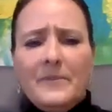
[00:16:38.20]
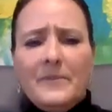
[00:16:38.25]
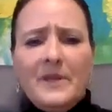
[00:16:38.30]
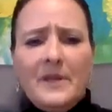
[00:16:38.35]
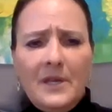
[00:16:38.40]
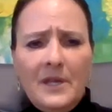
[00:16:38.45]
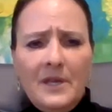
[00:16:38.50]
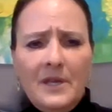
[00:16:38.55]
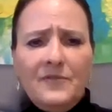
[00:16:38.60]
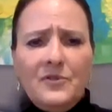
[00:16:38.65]

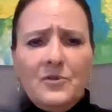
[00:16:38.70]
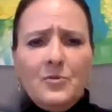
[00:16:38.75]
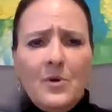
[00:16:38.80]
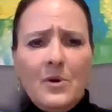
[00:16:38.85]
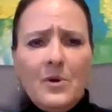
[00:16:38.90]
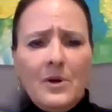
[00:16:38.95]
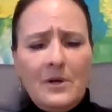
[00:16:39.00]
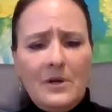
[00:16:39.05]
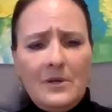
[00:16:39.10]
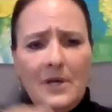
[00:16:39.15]
if
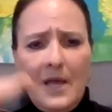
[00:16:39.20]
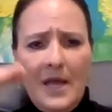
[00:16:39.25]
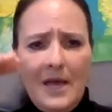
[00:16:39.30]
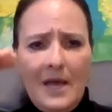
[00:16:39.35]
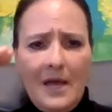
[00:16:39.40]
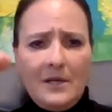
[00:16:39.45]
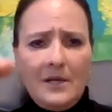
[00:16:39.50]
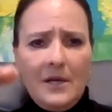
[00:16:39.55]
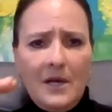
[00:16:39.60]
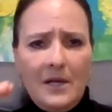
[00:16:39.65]

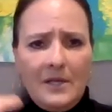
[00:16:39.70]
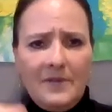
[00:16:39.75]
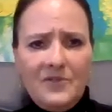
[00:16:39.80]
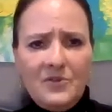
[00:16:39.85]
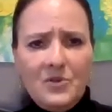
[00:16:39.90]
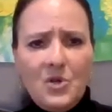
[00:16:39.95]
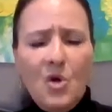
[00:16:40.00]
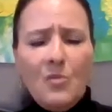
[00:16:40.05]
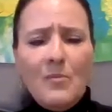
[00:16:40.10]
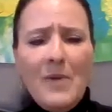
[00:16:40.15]

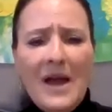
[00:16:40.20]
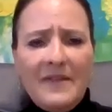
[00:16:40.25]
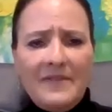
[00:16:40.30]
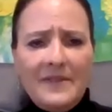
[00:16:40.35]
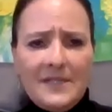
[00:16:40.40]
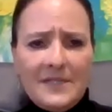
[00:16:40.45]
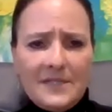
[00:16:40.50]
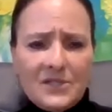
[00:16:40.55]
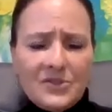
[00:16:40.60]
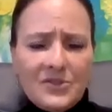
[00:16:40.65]
you go by
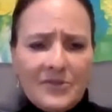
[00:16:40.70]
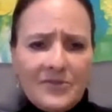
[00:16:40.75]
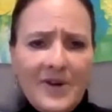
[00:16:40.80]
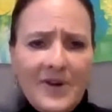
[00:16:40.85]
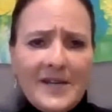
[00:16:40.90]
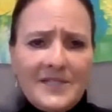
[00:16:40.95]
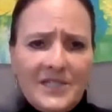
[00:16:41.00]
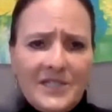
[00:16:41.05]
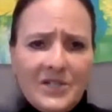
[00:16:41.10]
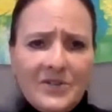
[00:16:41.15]
these
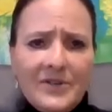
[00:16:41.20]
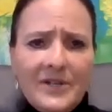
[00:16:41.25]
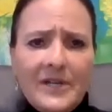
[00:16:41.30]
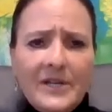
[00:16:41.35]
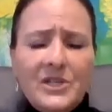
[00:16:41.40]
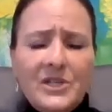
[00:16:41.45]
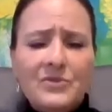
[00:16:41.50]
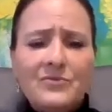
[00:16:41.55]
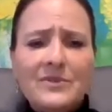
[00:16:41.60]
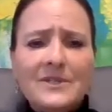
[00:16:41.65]
criteria,
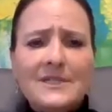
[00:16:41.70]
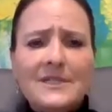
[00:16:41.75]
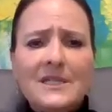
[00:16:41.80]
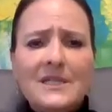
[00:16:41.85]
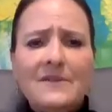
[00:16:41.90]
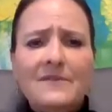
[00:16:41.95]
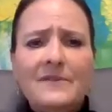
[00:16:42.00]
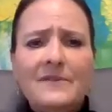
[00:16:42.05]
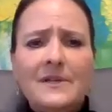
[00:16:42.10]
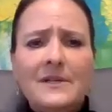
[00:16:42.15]
you
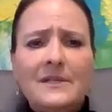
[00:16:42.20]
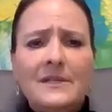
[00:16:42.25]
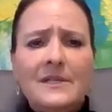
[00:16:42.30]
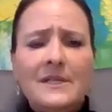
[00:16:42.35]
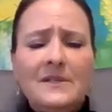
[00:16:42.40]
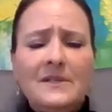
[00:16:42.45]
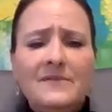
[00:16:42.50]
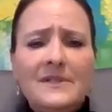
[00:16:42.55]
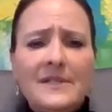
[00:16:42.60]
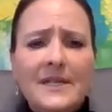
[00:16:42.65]
receive an
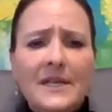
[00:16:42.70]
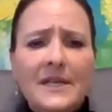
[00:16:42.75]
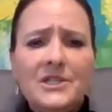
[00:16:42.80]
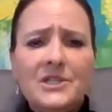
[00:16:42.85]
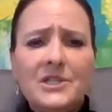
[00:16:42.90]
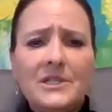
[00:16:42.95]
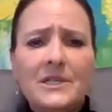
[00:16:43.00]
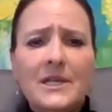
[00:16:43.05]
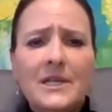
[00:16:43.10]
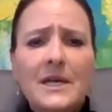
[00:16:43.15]

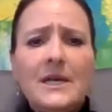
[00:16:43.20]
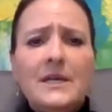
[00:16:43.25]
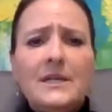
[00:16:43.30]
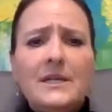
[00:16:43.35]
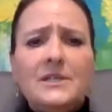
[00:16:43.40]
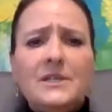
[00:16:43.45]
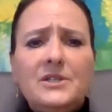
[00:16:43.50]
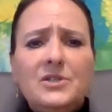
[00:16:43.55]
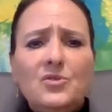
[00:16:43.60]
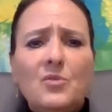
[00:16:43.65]
invitation
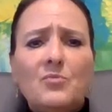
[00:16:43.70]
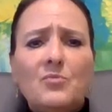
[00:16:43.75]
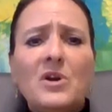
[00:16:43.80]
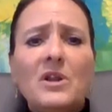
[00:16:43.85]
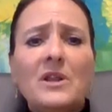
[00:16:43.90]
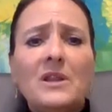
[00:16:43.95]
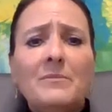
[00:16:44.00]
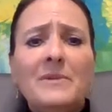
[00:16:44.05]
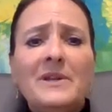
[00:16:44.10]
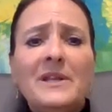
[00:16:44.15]
to do a
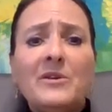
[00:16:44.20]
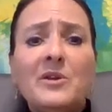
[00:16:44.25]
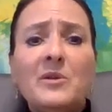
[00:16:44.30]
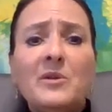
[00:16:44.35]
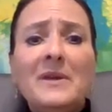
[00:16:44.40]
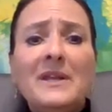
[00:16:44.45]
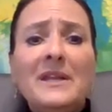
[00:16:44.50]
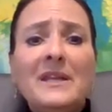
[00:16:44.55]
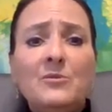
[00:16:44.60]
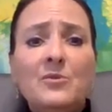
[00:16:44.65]
preliminary
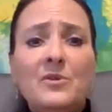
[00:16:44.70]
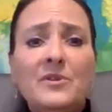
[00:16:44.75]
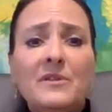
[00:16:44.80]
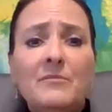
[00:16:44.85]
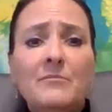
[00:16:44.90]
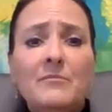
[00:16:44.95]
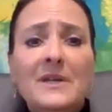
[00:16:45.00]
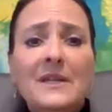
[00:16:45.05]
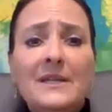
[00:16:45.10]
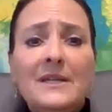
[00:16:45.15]
meeting with a
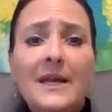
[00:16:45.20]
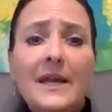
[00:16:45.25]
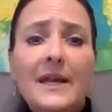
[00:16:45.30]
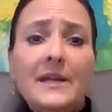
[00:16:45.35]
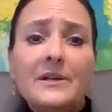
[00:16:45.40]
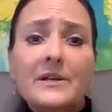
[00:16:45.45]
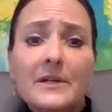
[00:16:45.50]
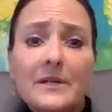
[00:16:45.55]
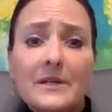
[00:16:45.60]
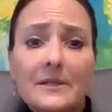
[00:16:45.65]

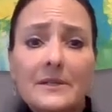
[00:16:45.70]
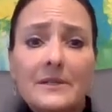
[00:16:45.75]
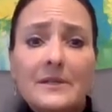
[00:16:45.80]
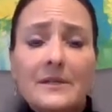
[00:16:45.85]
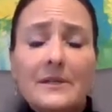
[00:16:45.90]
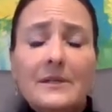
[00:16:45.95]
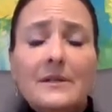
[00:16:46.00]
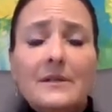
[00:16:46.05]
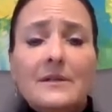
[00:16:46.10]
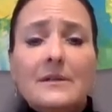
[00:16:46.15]
mediator.
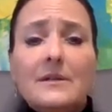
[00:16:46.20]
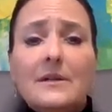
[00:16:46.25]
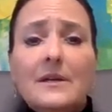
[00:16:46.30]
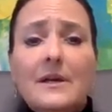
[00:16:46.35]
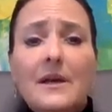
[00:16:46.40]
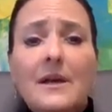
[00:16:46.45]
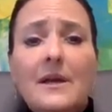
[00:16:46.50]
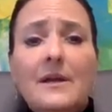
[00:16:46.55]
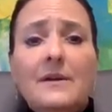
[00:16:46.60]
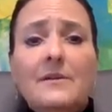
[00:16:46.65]

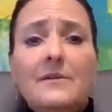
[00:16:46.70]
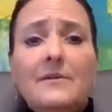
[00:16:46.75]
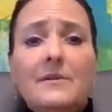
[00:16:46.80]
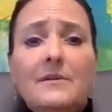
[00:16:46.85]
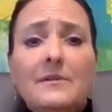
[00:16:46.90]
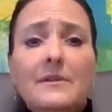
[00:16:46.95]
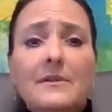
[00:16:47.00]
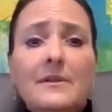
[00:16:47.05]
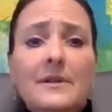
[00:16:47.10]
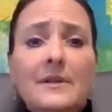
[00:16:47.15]

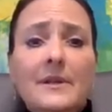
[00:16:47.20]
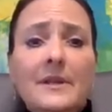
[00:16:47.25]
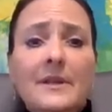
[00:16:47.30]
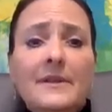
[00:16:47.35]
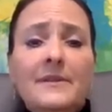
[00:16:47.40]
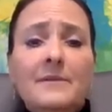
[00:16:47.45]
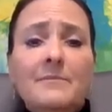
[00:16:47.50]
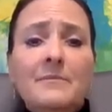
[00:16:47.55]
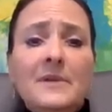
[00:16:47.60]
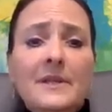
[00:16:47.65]

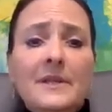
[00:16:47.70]
And